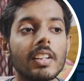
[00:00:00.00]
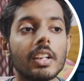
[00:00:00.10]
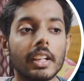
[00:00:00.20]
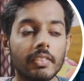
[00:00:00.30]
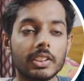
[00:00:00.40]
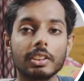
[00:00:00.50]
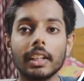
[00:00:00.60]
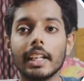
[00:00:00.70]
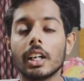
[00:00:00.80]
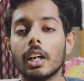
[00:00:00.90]
If it's
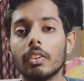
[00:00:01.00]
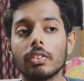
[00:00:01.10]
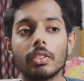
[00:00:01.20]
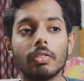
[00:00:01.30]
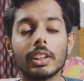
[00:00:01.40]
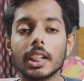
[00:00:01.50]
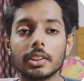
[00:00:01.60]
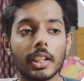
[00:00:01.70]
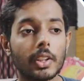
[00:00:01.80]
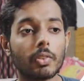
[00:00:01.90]
like 1000
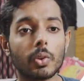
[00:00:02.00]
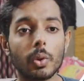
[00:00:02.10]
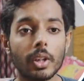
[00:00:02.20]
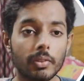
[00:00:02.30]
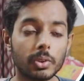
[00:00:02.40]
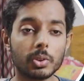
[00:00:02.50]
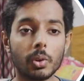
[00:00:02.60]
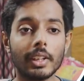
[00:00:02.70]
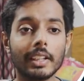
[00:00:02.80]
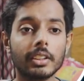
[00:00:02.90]
line of code, you have to scroll
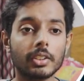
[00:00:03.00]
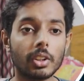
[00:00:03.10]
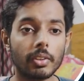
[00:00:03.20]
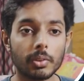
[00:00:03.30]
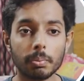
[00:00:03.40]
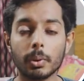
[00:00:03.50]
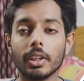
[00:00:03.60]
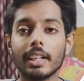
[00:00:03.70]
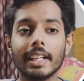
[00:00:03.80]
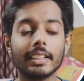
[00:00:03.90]
like this, or you have to put
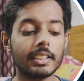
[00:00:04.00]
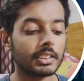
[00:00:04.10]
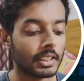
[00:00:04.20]
it like this.